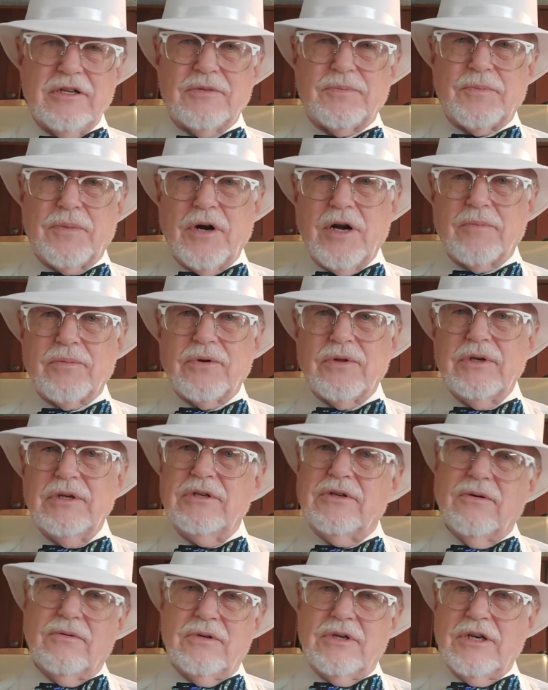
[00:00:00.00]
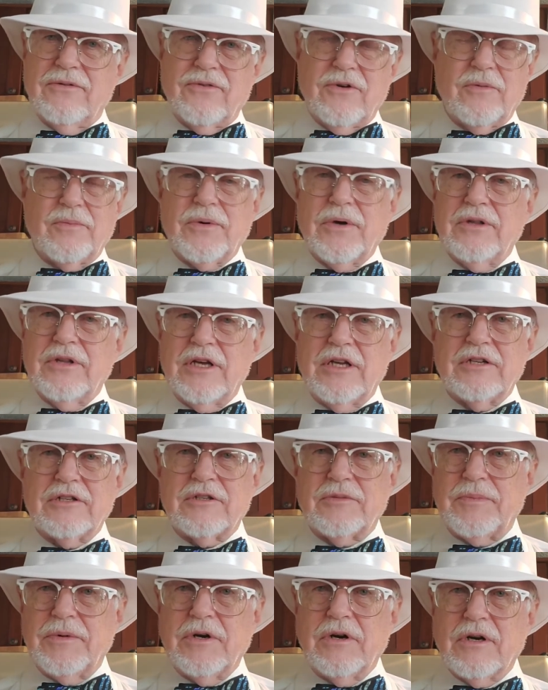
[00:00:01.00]
properly. Don't give up on that
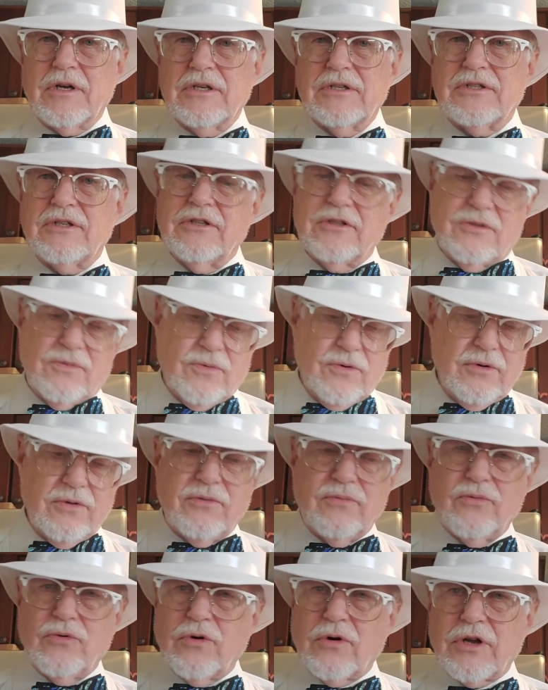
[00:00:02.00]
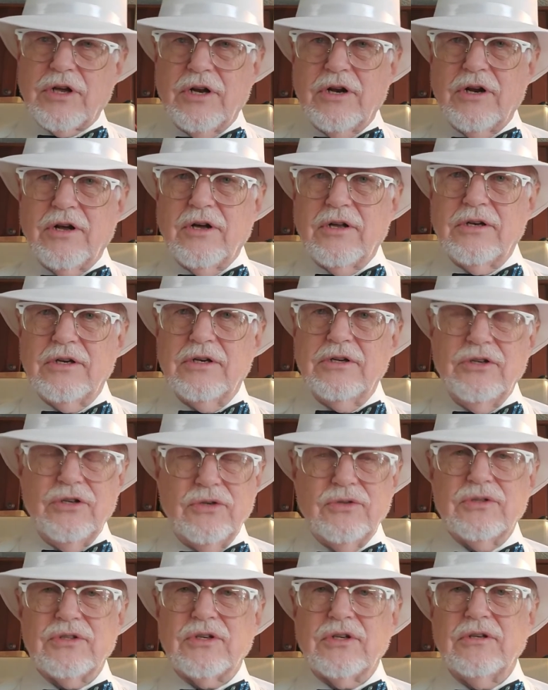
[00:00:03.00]
asparagus. It's worth working on and
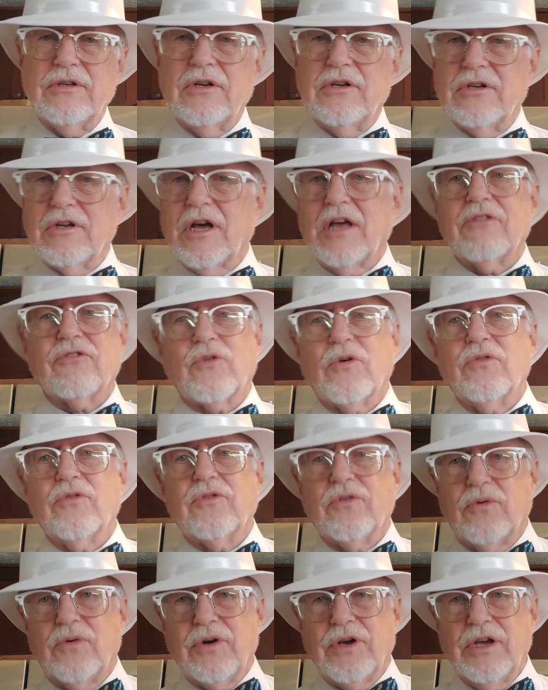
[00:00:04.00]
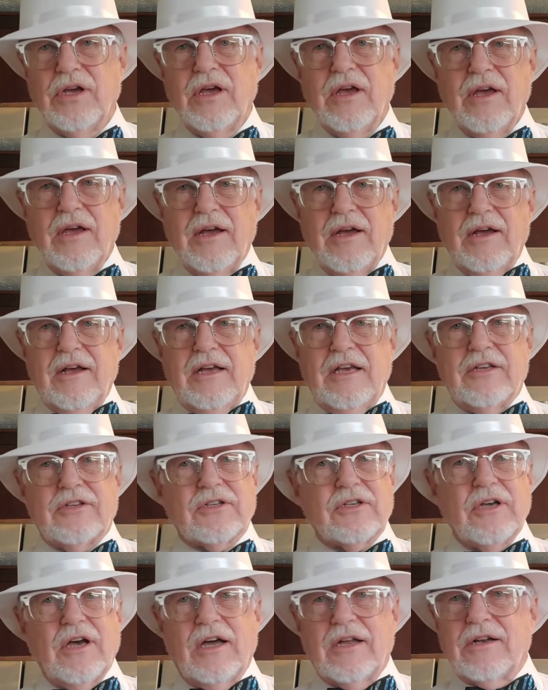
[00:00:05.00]
using and not throwing away. It's
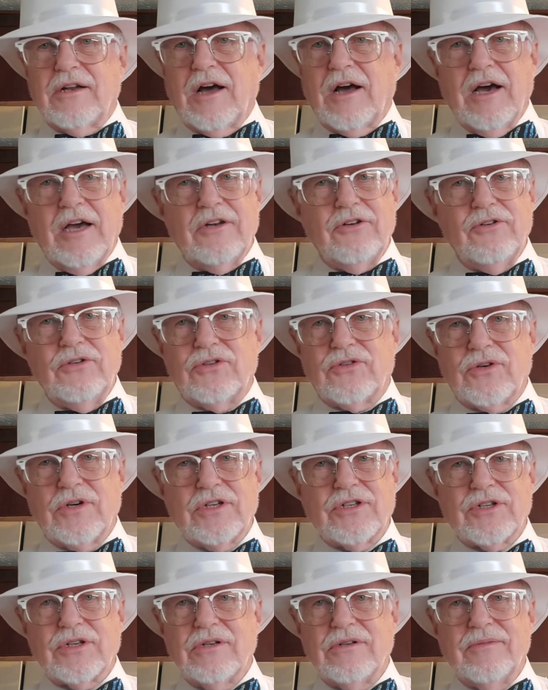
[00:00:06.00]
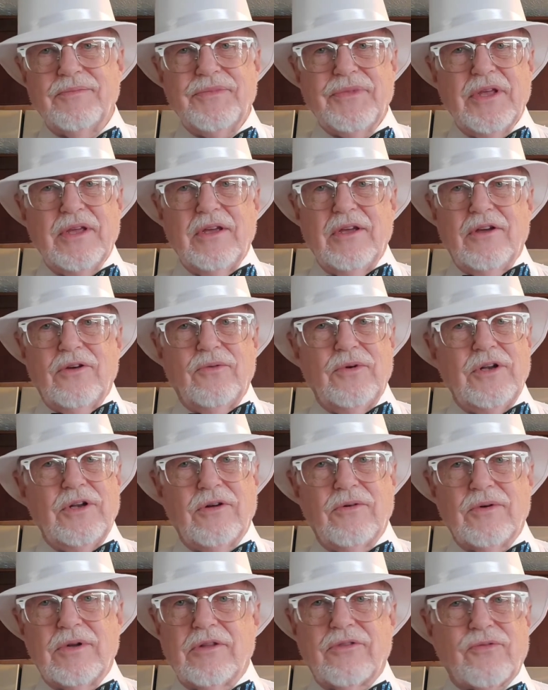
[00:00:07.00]
got high nutrition. We
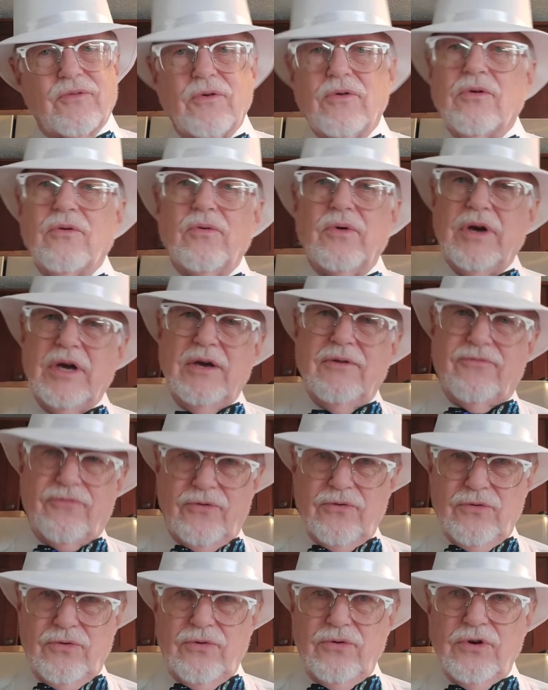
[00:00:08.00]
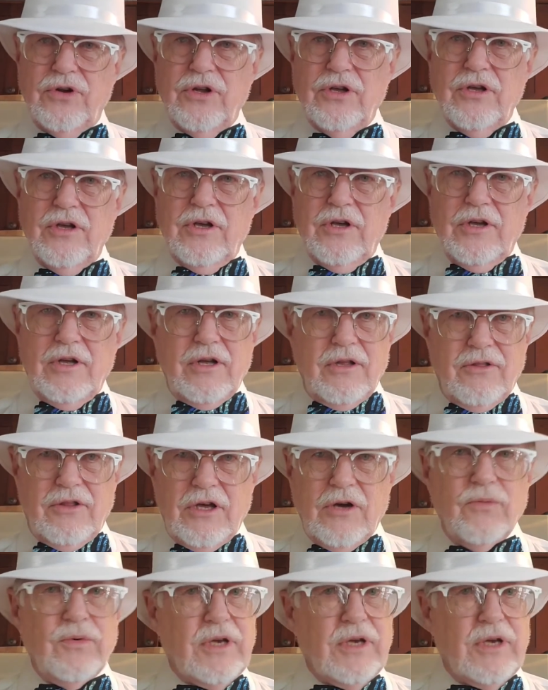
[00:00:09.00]
don't want to throw away food that we